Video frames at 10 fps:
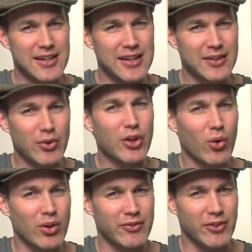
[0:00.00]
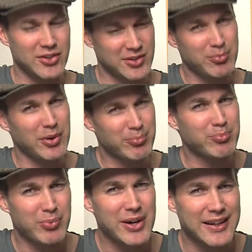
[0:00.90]
the recorded version, but
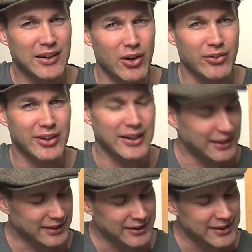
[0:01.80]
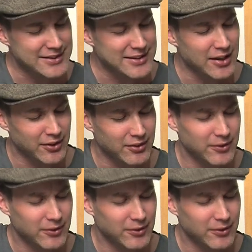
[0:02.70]
pretty close, and it's this.